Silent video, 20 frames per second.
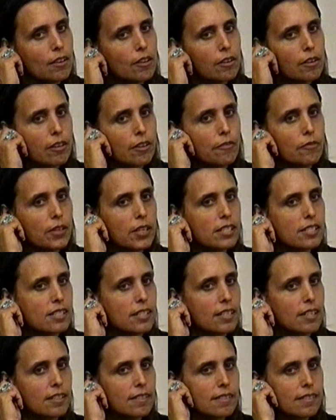a lot longer to
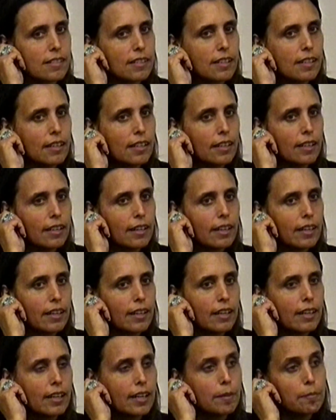fix things.
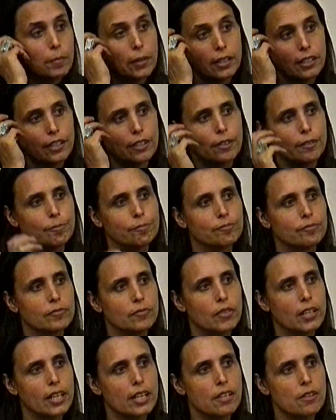Um, but you know,
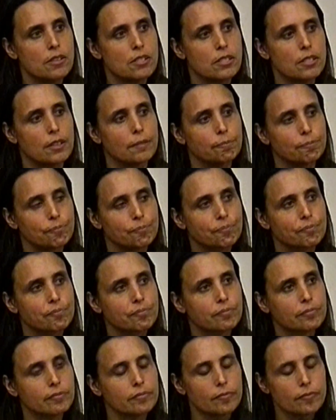you get used to it.
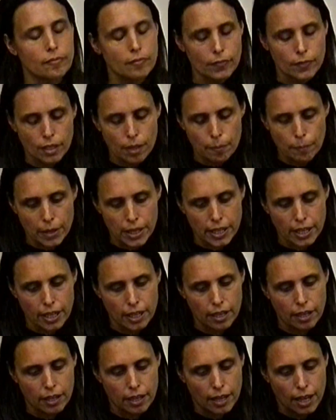But
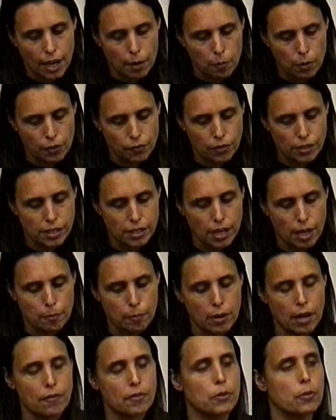uh, I work for a
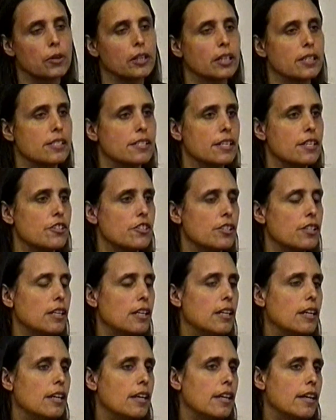nonprofit
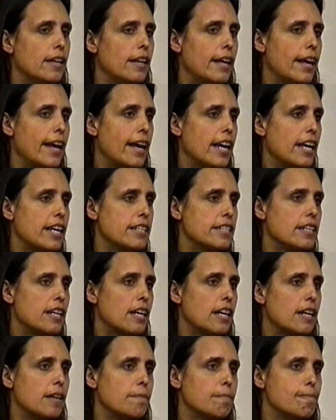organization,
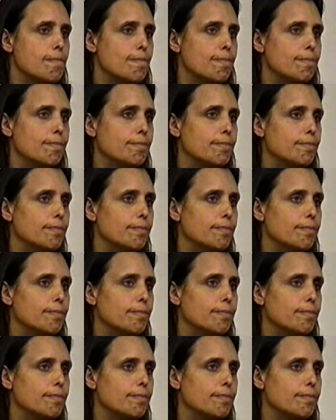and um,